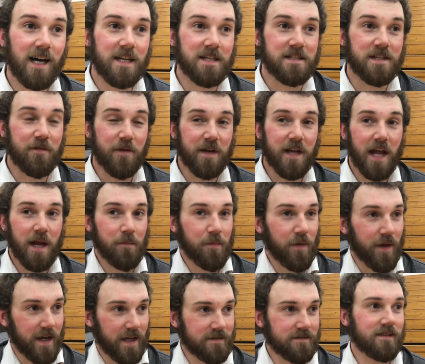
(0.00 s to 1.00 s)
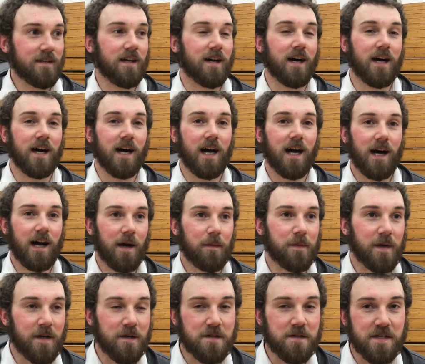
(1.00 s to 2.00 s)
Different game plan.
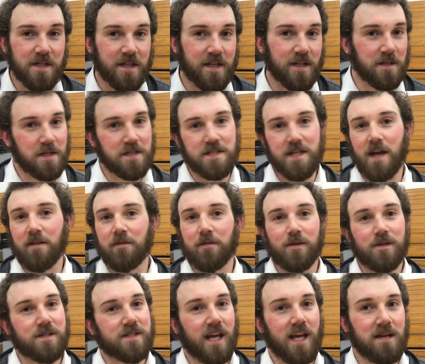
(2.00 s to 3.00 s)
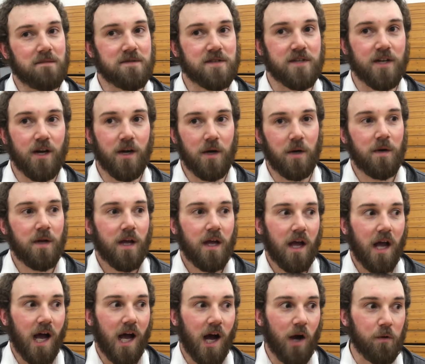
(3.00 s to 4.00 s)
Peterson killed us that first game, so
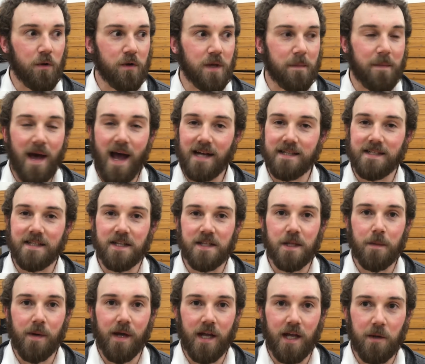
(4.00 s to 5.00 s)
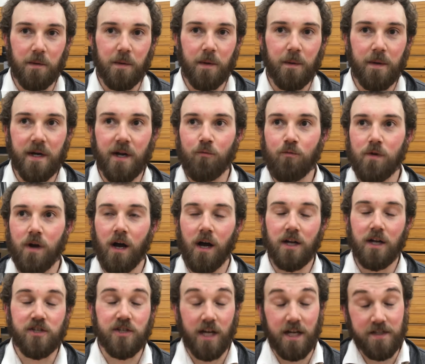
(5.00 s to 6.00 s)
we really packed it in the paint. We went
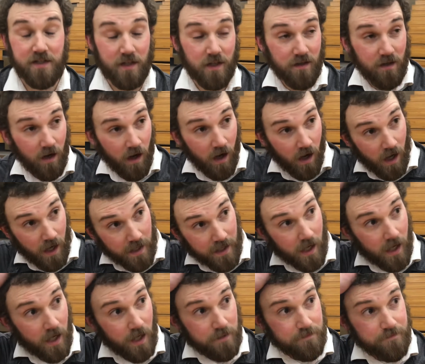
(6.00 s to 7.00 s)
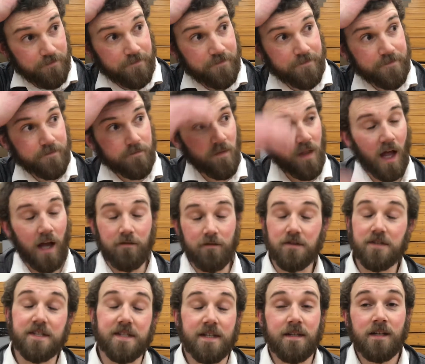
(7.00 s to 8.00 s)
a chaser on
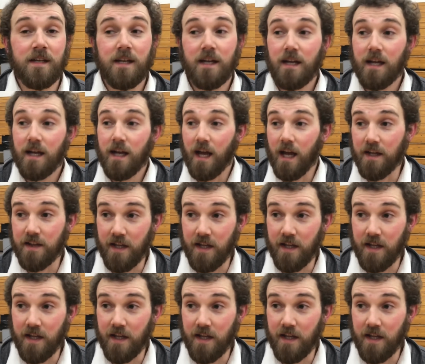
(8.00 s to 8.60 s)
Everson, and